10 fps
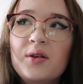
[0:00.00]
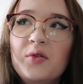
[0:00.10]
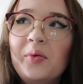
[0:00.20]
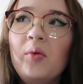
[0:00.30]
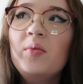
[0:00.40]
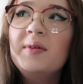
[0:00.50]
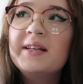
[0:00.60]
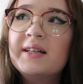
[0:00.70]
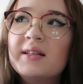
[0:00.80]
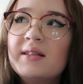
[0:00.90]
you've
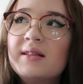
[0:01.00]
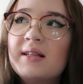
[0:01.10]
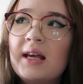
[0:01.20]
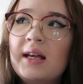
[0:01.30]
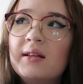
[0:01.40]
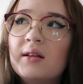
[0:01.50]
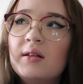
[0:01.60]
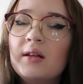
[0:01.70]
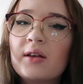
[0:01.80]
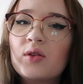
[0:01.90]
probably seen
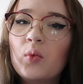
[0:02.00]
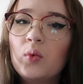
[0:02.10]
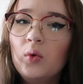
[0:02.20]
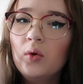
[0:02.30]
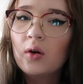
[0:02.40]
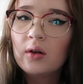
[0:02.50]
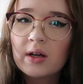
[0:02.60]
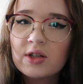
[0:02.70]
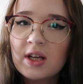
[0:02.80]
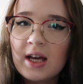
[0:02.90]
like the wall
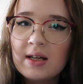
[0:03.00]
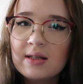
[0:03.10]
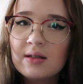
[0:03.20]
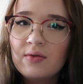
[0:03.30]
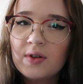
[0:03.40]
collage kits